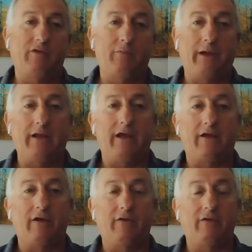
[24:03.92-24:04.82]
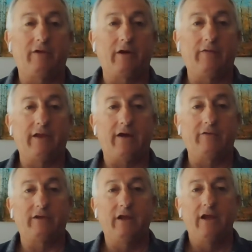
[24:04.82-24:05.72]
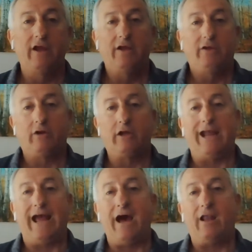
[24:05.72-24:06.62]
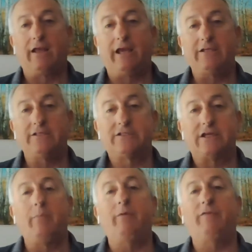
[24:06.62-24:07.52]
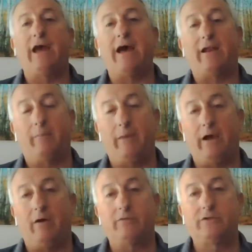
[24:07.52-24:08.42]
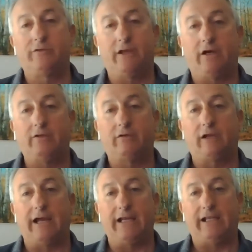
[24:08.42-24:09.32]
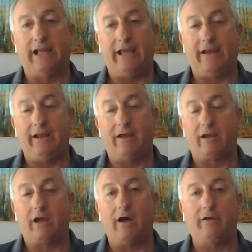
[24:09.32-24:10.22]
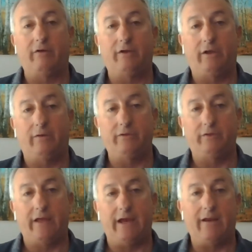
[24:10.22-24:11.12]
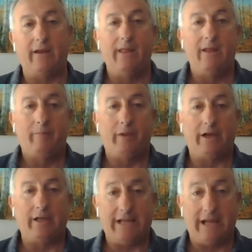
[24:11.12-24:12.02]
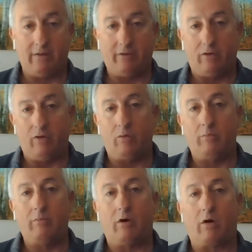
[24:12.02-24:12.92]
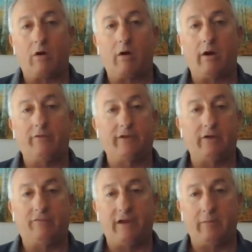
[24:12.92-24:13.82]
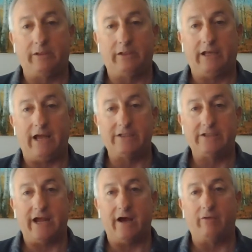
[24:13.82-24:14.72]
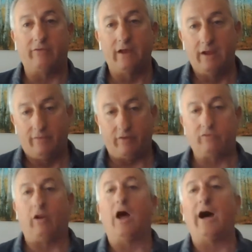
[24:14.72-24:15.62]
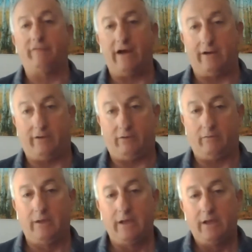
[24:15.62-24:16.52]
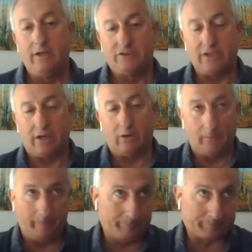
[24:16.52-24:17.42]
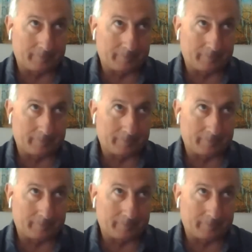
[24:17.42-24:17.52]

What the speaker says: you pay like $130,000, you're going to allocate some of that amount to the underlying land. Now in a condo, you don't do that, but in a townhome or a single family detached house, there's a lot value. So